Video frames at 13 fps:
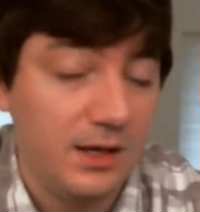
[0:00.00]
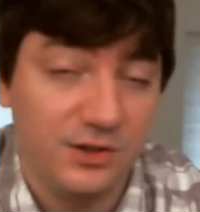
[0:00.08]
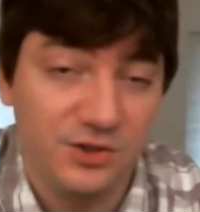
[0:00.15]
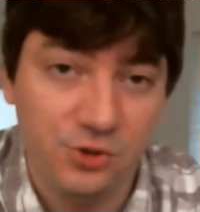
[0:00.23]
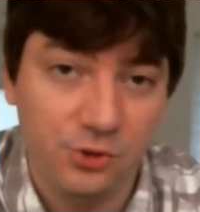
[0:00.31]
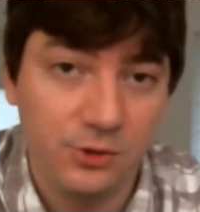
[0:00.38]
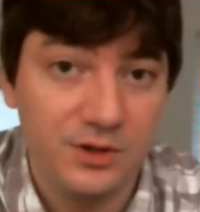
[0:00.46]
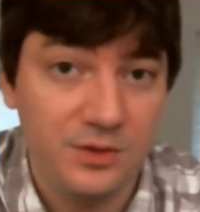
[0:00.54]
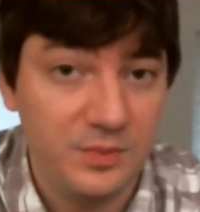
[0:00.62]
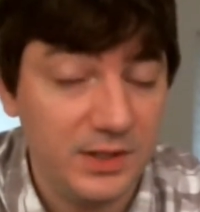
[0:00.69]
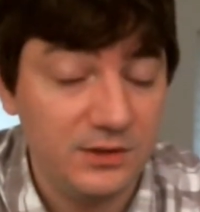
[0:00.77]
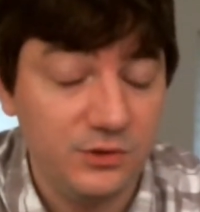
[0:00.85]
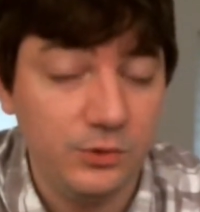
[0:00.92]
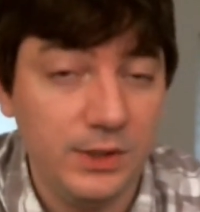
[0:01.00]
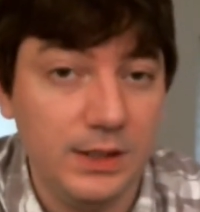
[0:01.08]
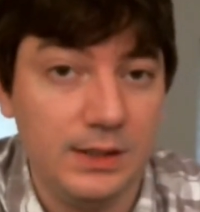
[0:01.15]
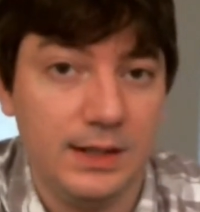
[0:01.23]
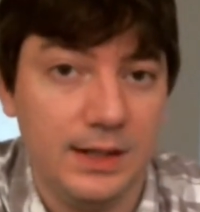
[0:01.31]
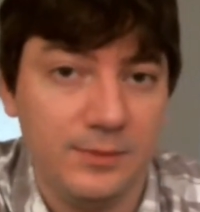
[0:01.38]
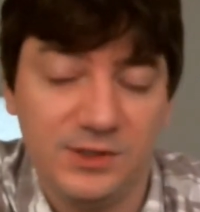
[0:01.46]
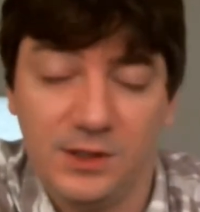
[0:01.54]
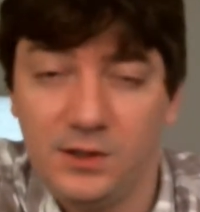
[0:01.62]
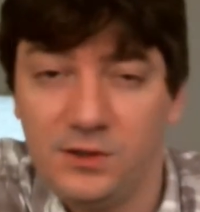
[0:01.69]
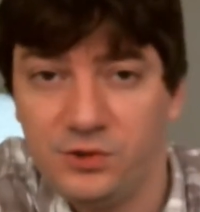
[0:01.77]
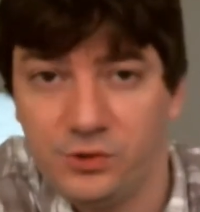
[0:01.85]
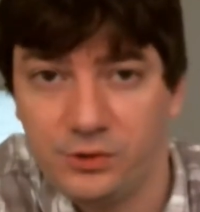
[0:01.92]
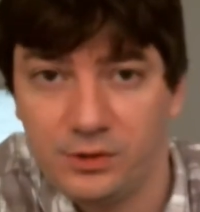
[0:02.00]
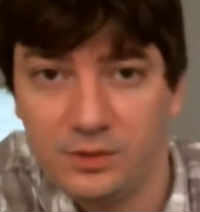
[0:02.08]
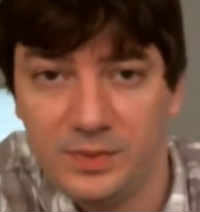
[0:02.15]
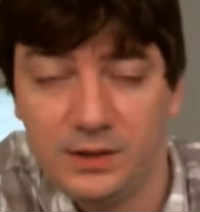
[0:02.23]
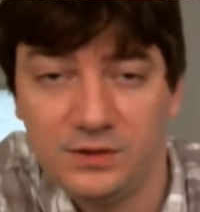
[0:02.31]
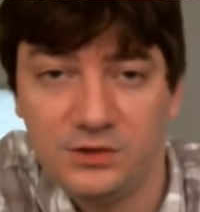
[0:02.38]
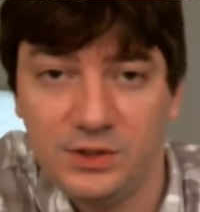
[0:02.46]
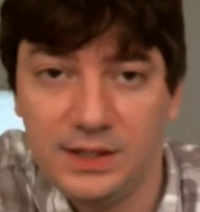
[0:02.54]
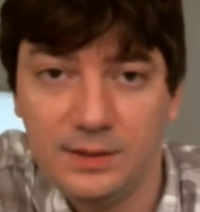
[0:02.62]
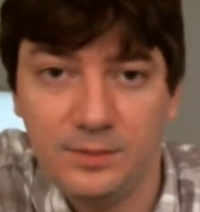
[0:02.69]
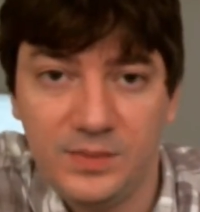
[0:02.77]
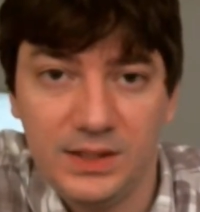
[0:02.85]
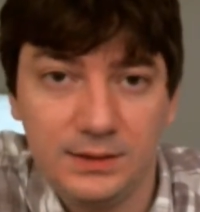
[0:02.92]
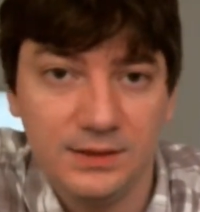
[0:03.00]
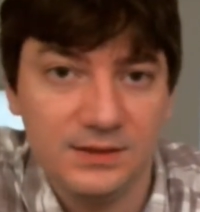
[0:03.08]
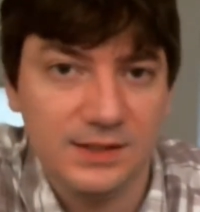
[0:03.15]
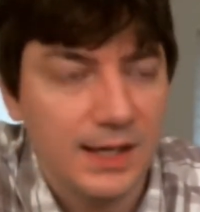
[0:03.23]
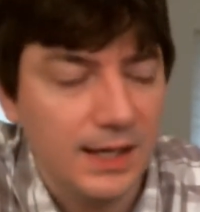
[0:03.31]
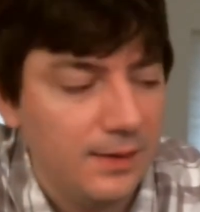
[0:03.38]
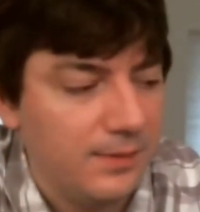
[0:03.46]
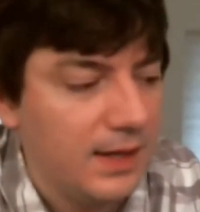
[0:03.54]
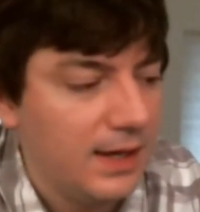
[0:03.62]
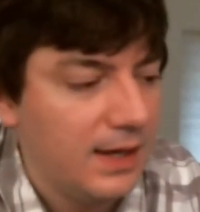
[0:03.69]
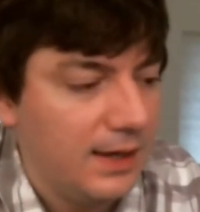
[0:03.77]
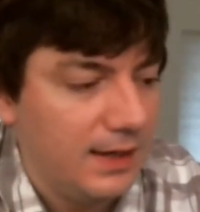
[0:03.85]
Short but sweet, and I'm saying short because you can beat this game